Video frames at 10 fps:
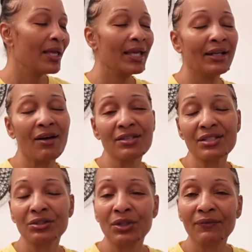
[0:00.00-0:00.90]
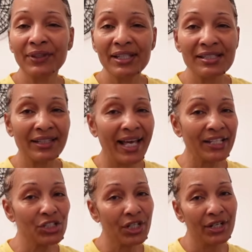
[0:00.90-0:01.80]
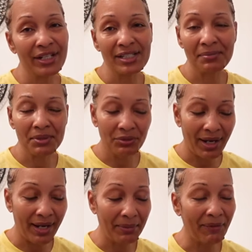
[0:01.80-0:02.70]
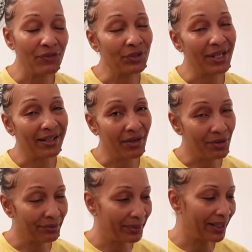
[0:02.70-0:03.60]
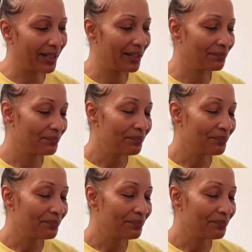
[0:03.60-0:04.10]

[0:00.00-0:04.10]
And also, don't forget to like, share, and subscribe if you're not already.